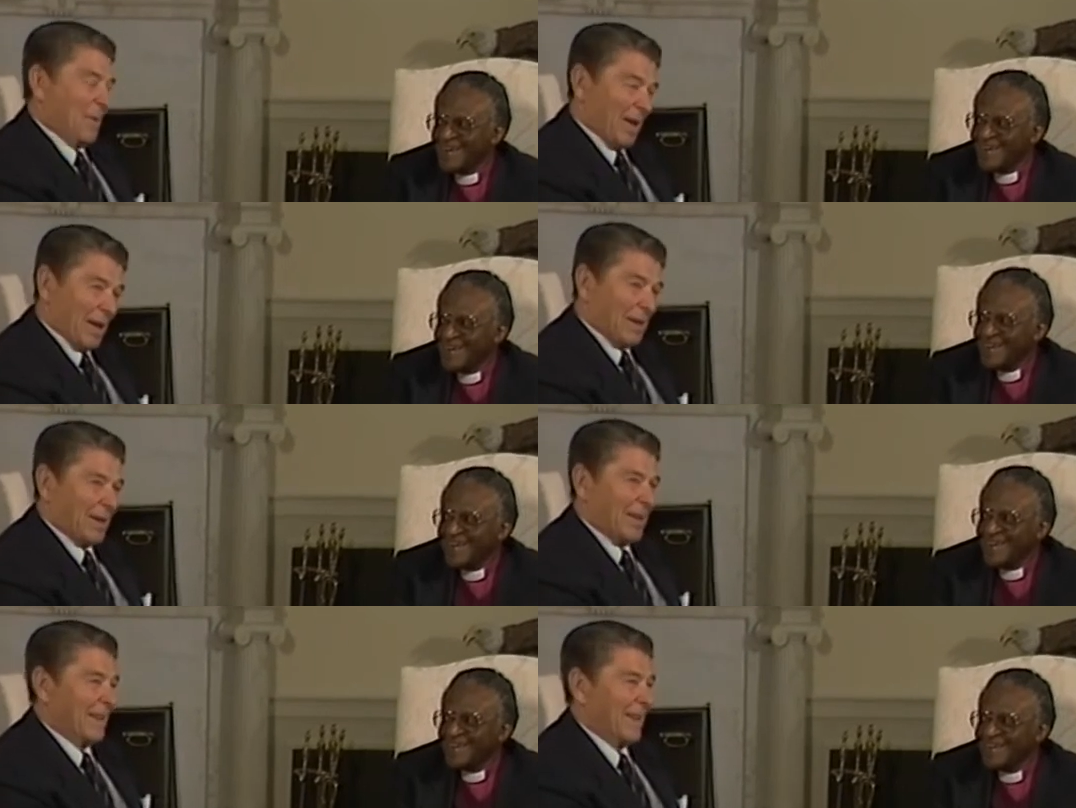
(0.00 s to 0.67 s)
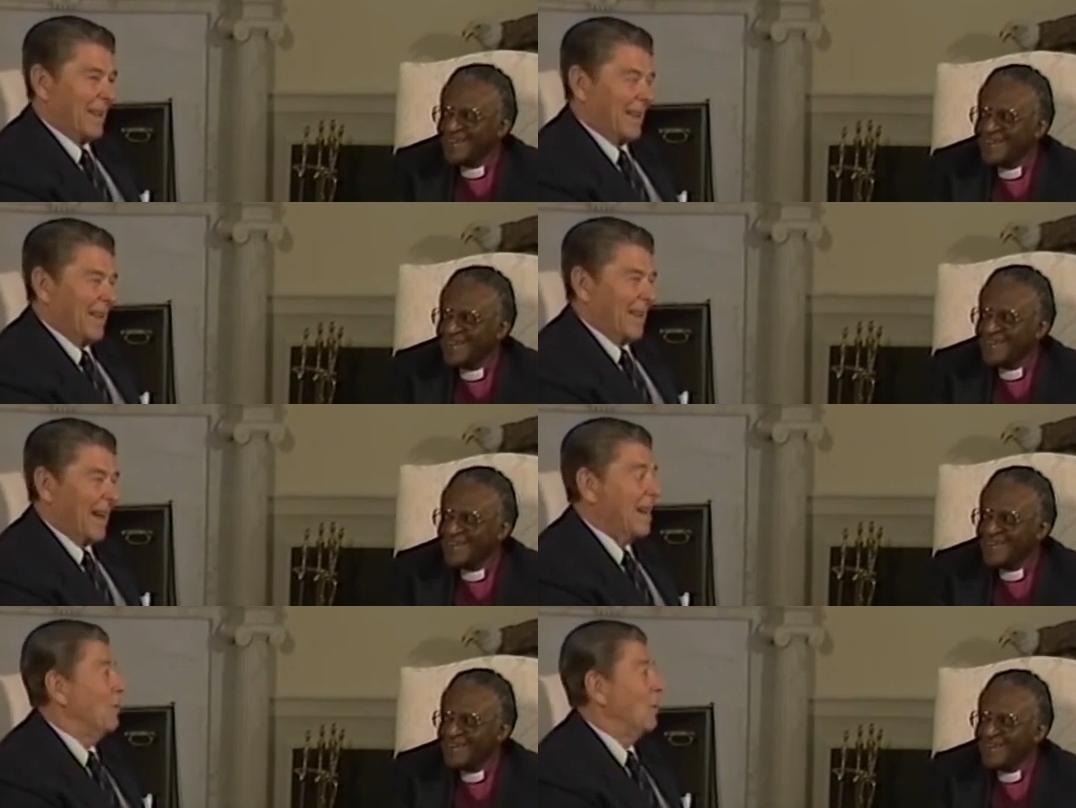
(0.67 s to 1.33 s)
Speaker 1: well,
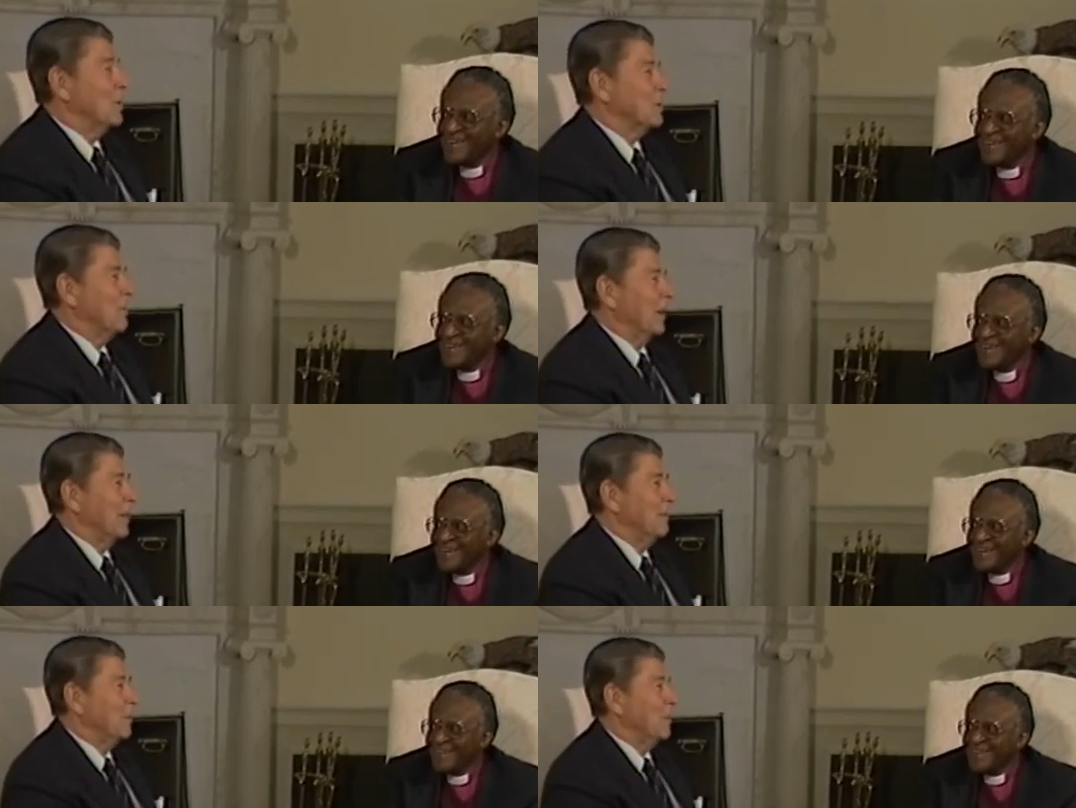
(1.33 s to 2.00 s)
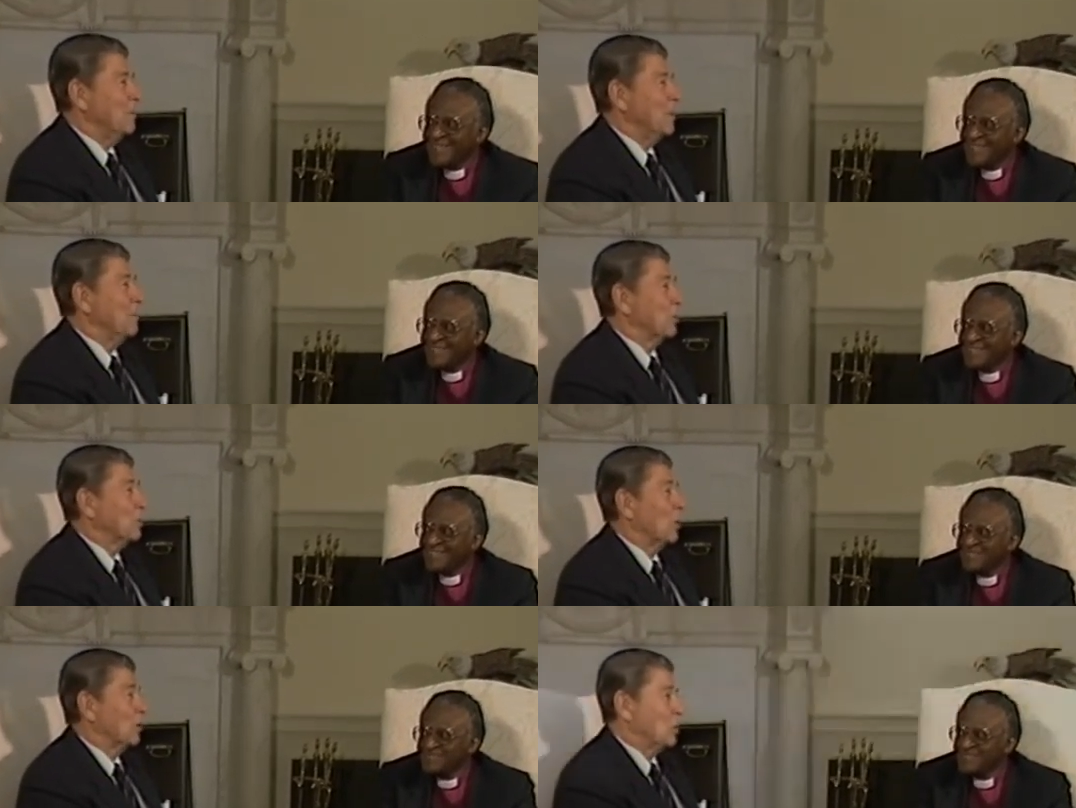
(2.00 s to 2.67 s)
I've always believed that when
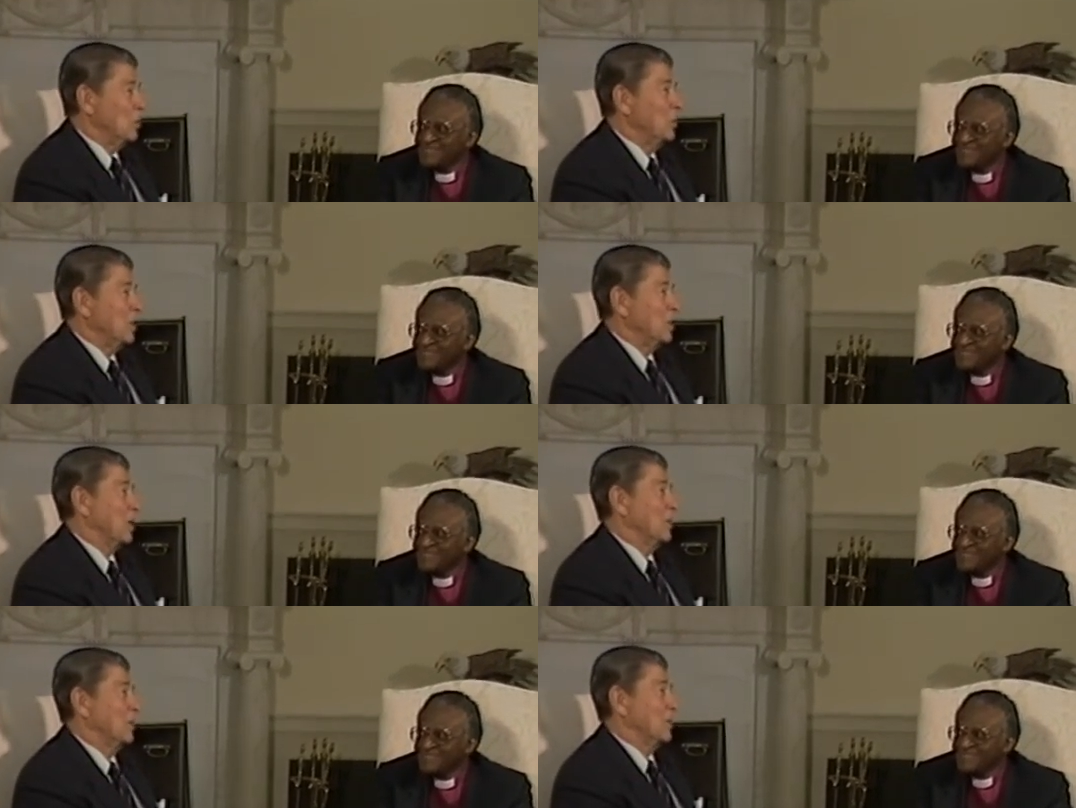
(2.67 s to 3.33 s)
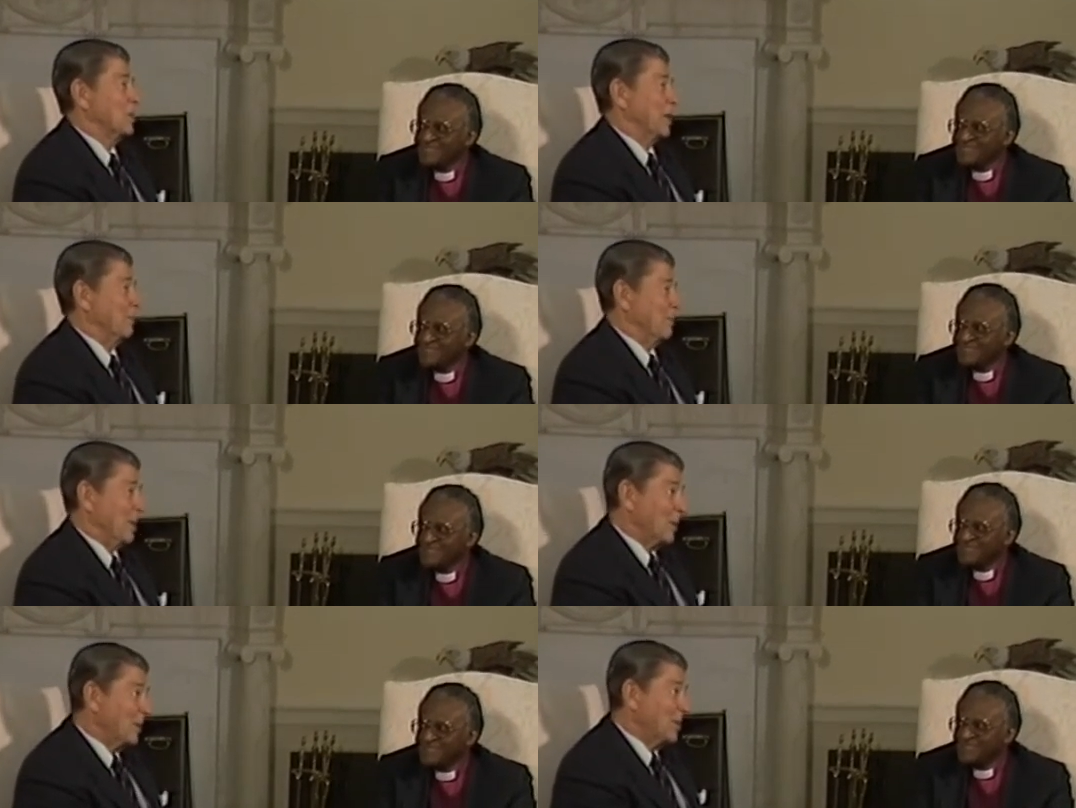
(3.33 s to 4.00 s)
people talk to each other instead
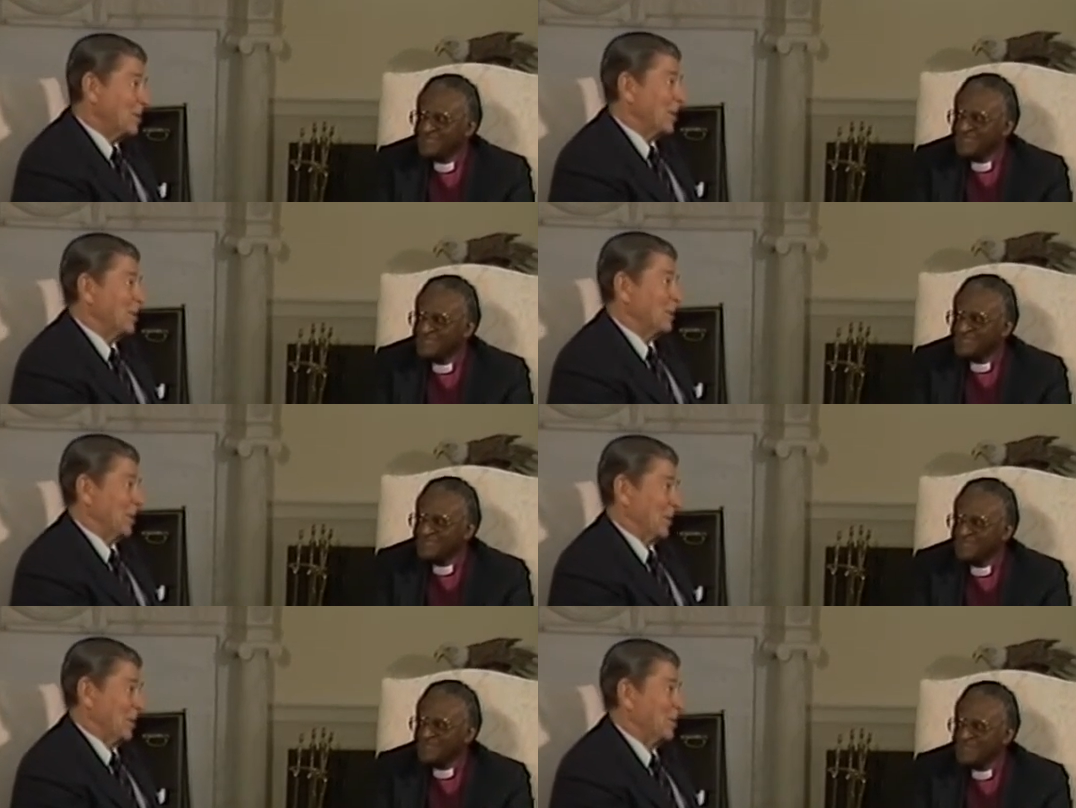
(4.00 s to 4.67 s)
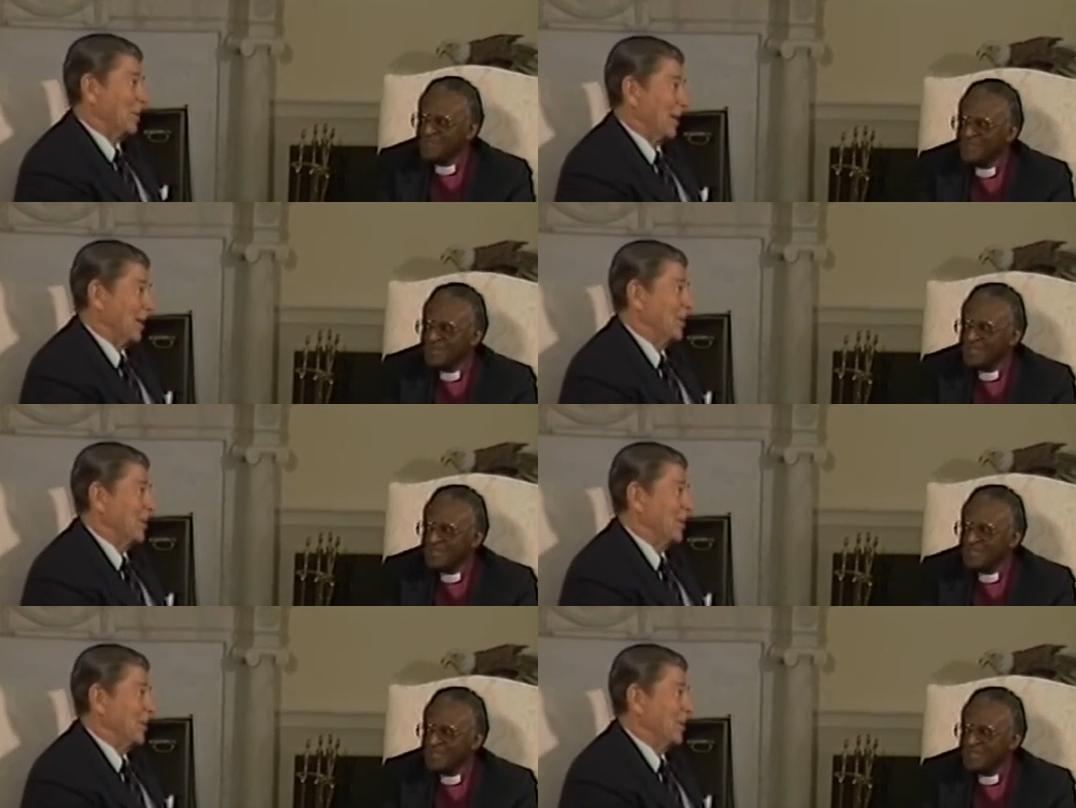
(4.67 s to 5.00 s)
of about each other, they won't get